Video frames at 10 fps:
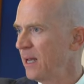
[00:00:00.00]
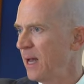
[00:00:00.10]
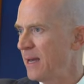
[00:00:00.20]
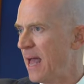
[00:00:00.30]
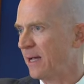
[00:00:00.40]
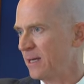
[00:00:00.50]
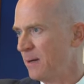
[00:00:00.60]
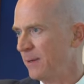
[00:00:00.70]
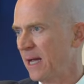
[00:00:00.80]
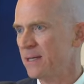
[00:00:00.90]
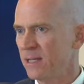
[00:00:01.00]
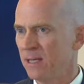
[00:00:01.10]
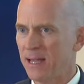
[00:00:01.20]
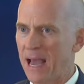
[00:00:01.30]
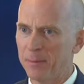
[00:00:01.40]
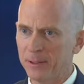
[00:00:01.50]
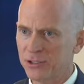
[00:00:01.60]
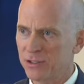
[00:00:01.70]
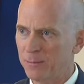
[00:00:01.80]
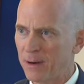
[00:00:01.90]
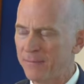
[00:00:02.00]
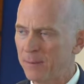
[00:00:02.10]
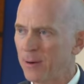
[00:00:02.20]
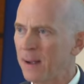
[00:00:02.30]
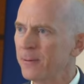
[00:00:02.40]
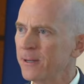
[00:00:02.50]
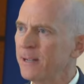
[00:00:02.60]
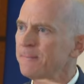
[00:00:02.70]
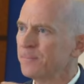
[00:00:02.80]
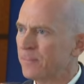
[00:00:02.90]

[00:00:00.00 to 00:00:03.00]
an economic idea, the abolition of private property